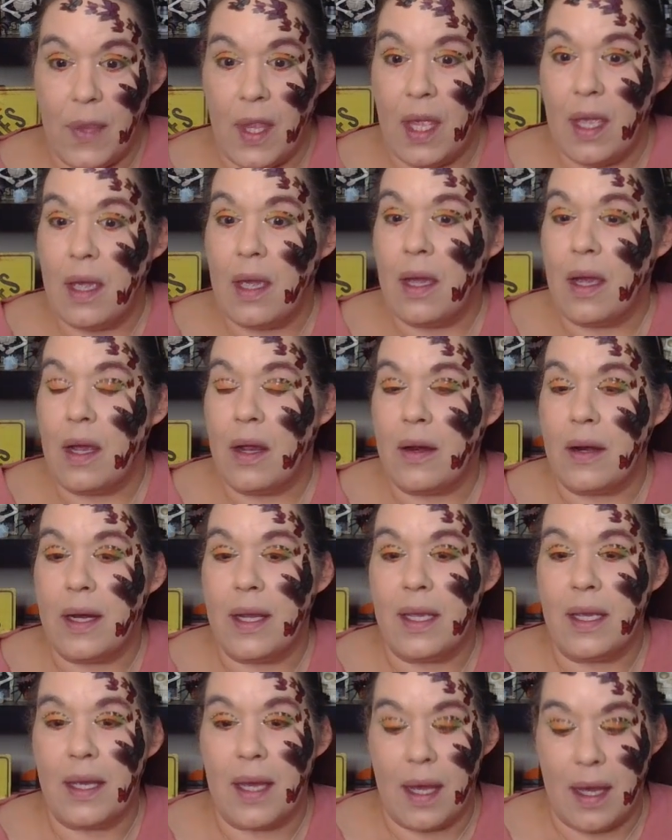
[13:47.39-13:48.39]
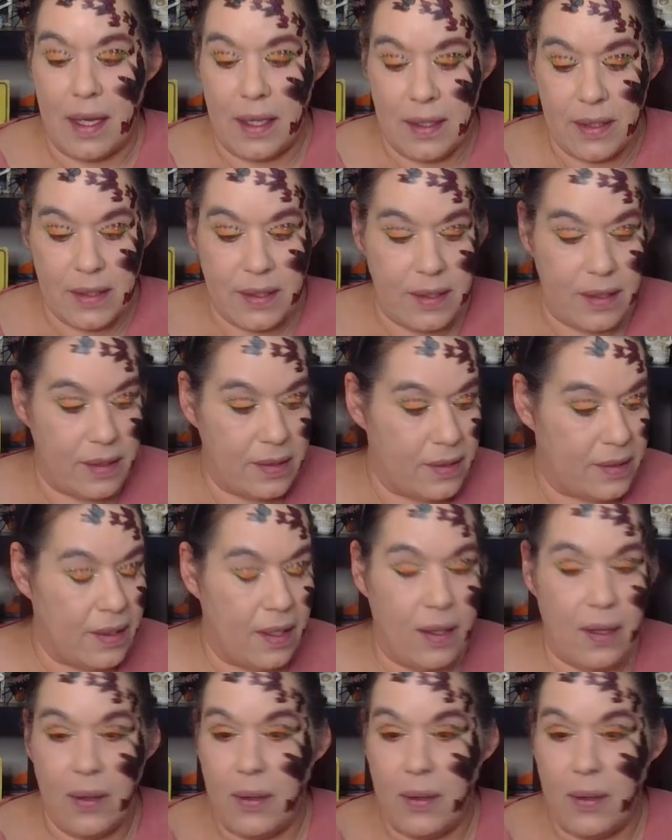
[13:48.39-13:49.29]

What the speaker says: All right, you guys. So,